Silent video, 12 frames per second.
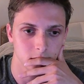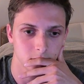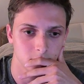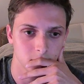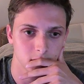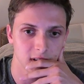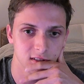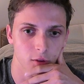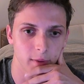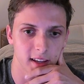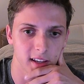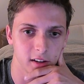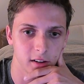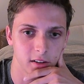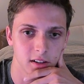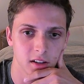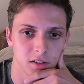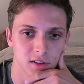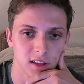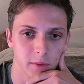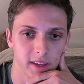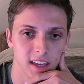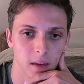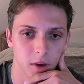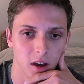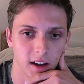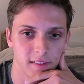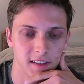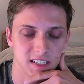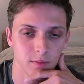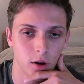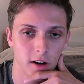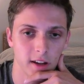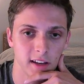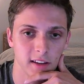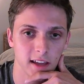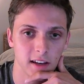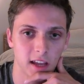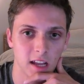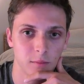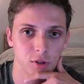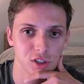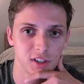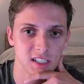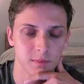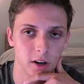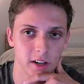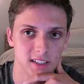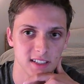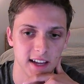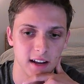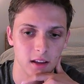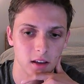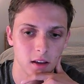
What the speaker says: Let's go back here so that we can get behind this pawn and push this pawn instead.